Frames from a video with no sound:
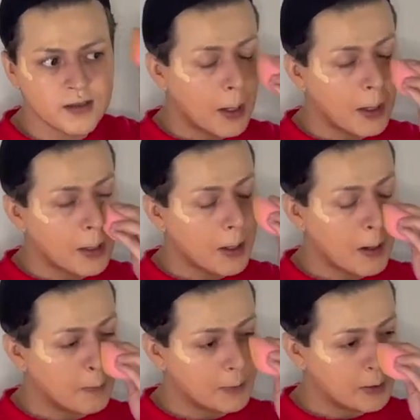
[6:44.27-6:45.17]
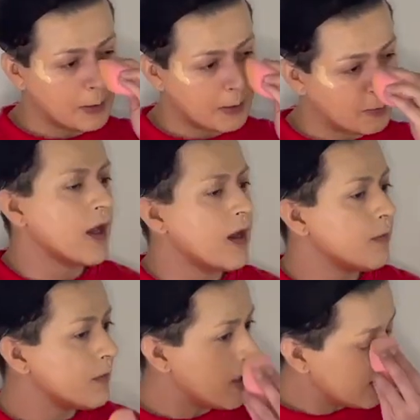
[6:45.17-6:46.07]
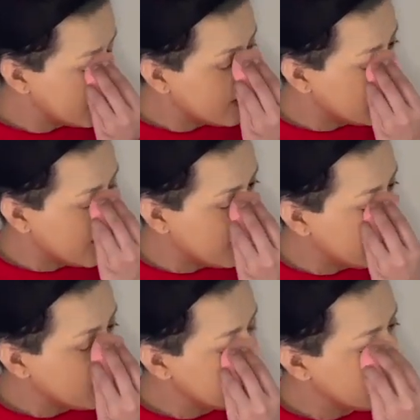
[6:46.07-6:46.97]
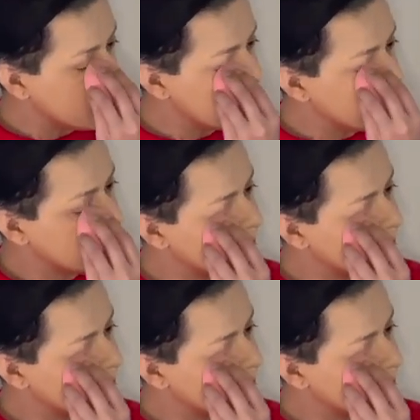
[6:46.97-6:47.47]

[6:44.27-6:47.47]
And it helps a little. I'm not gonna lie though,